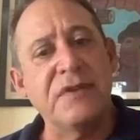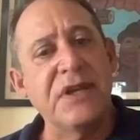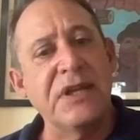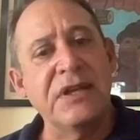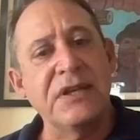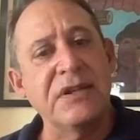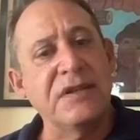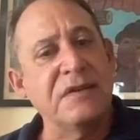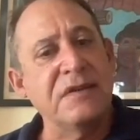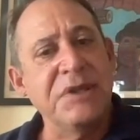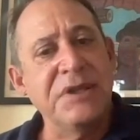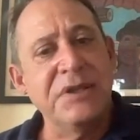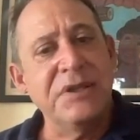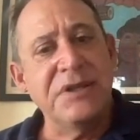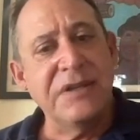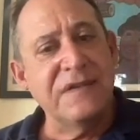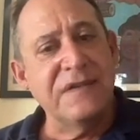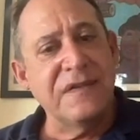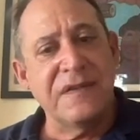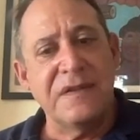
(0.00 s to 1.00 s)
And to me,
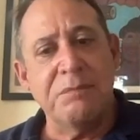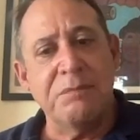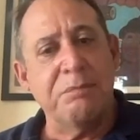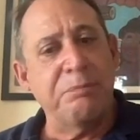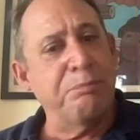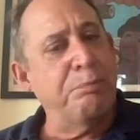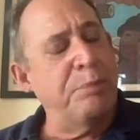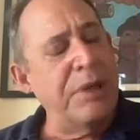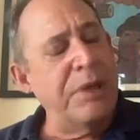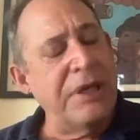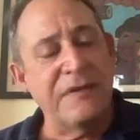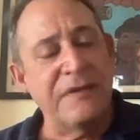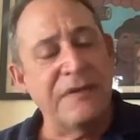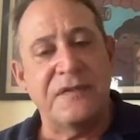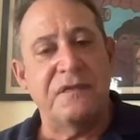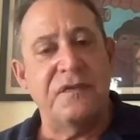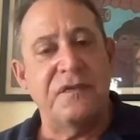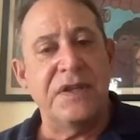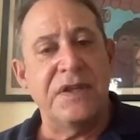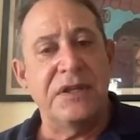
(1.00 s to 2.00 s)
that's the best
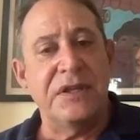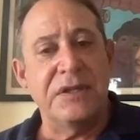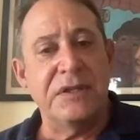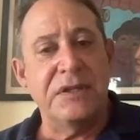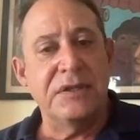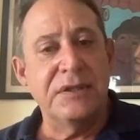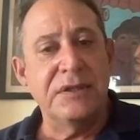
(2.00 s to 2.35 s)
feeling.